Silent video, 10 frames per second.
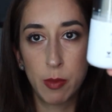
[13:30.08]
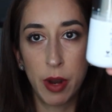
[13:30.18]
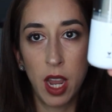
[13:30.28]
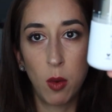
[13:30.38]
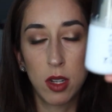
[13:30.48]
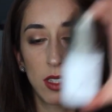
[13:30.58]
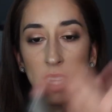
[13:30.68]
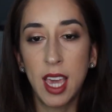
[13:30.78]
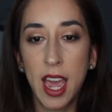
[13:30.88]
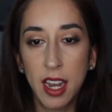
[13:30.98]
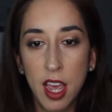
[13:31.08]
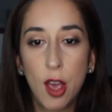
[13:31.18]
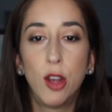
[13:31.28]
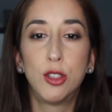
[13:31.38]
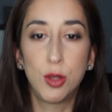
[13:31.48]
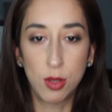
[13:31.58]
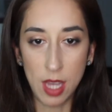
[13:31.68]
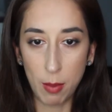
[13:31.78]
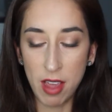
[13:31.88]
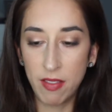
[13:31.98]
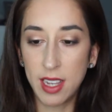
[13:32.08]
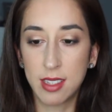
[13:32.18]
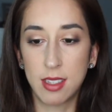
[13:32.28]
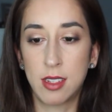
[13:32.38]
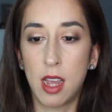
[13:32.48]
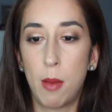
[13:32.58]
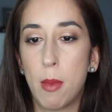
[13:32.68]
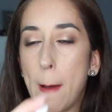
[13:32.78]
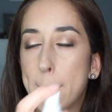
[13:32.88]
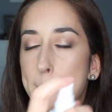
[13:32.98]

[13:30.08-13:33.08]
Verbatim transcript: spray once again to set my face this time.